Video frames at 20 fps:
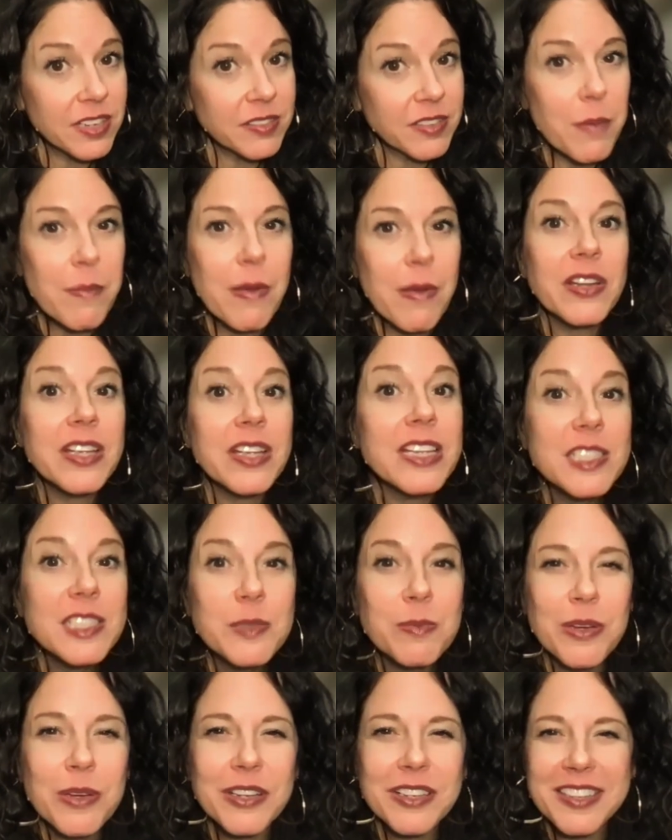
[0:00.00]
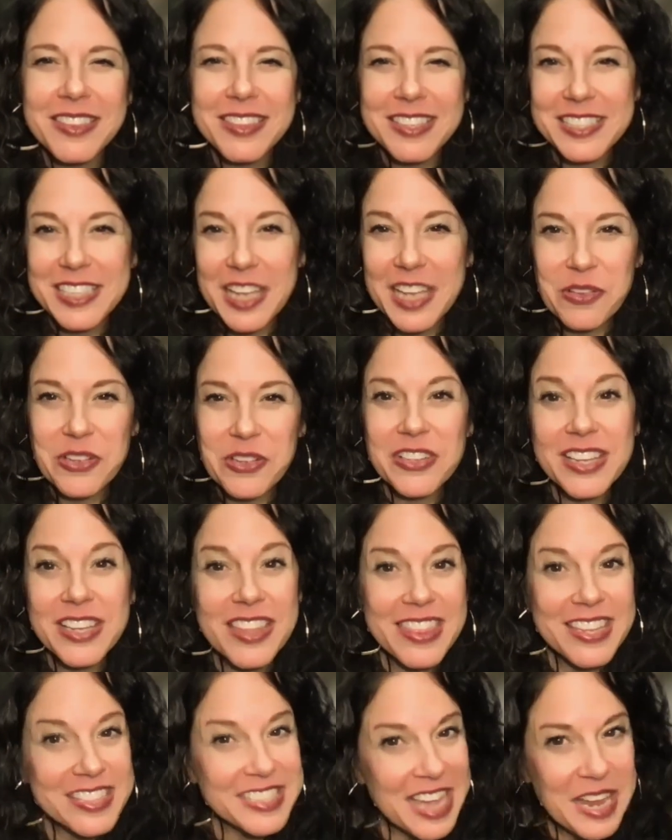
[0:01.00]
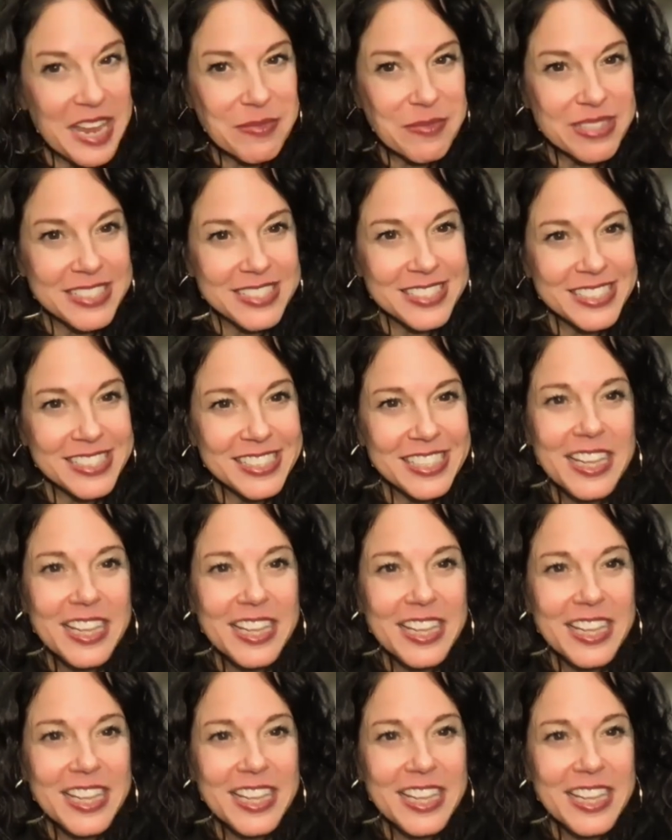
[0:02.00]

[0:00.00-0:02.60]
about his book, The Devil in the Diamond.